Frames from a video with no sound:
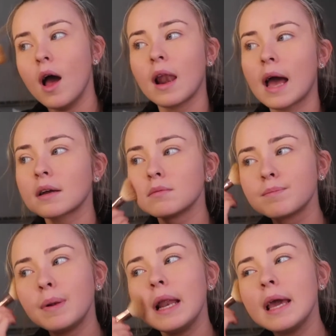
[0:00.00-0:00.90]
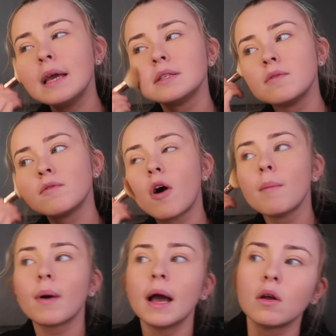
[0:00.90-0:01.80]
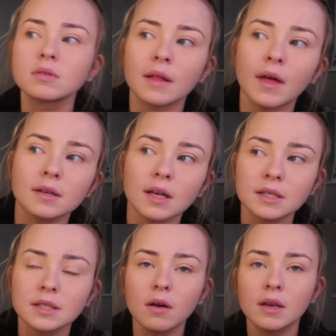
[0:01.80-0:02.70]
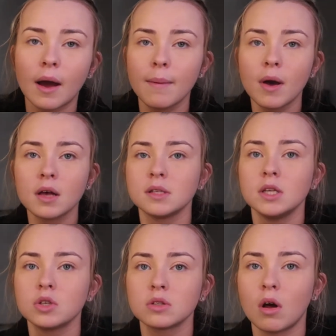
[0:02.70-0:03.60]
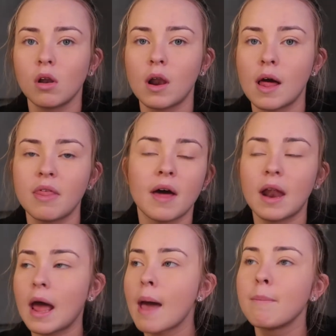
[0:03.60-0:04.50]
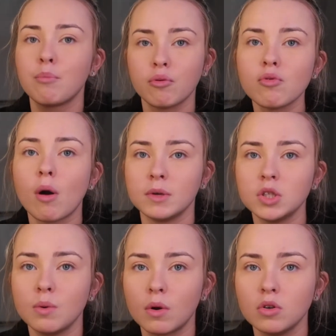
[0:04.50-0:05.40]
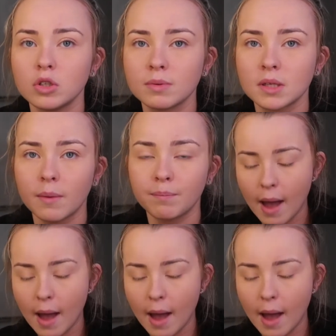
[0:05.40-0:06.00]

Like, please inform me why it looks like that, because I can tell you now in person it does not look like that. Like, I promise you 100%.